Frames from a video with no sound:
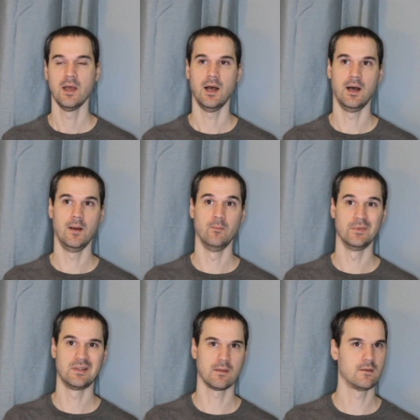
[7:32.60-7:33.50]

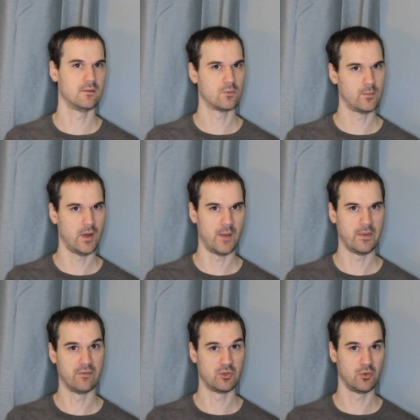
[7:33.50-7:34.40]
doesn't remind
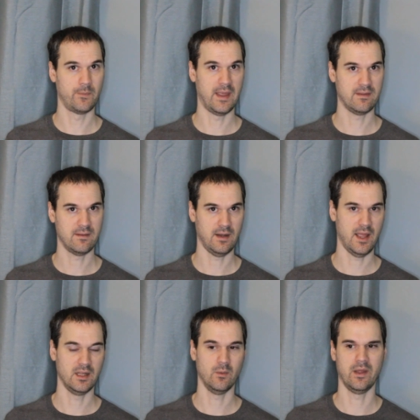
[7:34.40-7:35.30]
me of toothpaste in
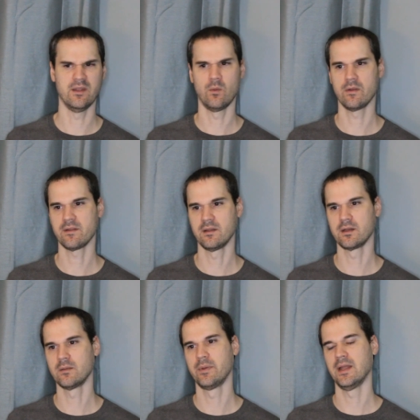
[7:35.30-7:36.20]
any way. There was a
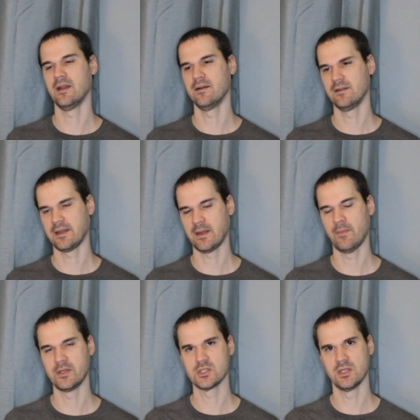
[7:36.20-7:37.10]
little bit, like I
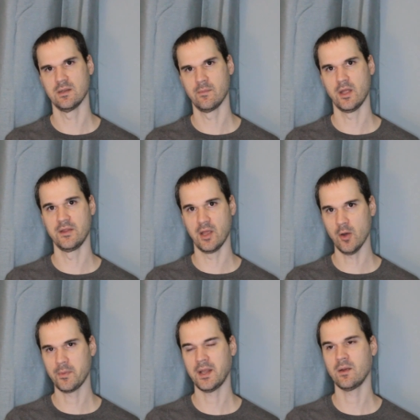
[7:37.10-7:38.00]
mentioned in the
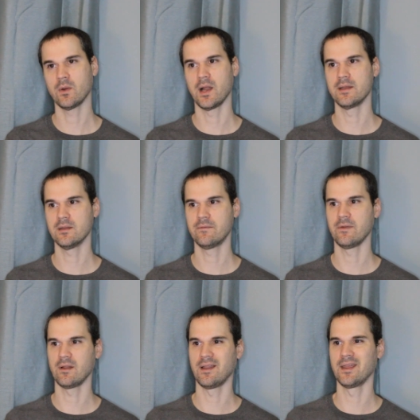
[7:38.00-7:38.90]
opening, where I did
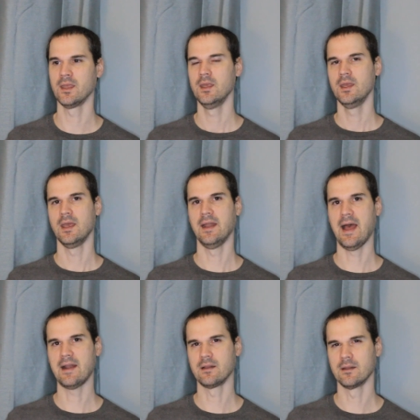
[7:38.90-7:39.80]
feel like it
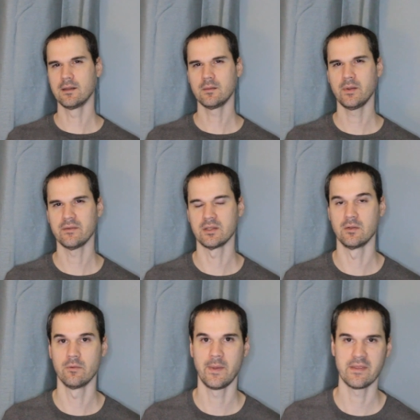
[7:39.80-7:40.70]
had a little bit of a
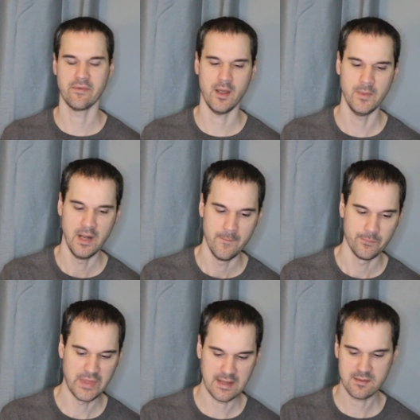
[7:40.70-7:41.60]
toothpaste vibe.
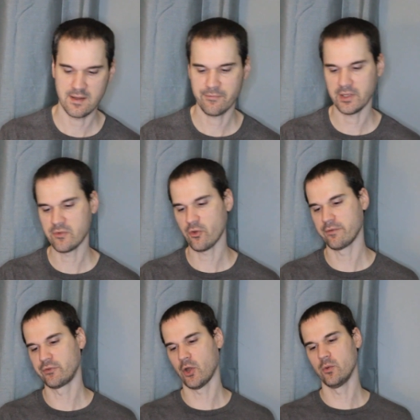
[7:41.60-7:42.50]
That's definitely sort
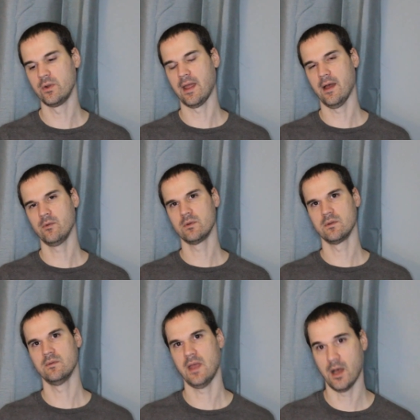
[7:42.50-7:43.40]
of toned down
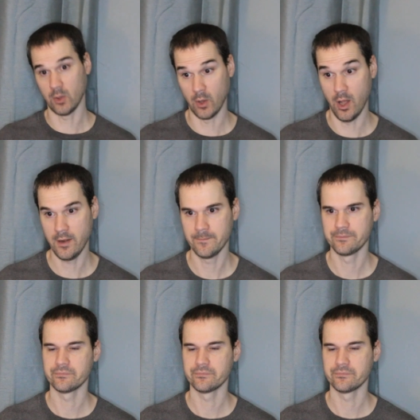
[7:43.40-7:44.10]
a lot,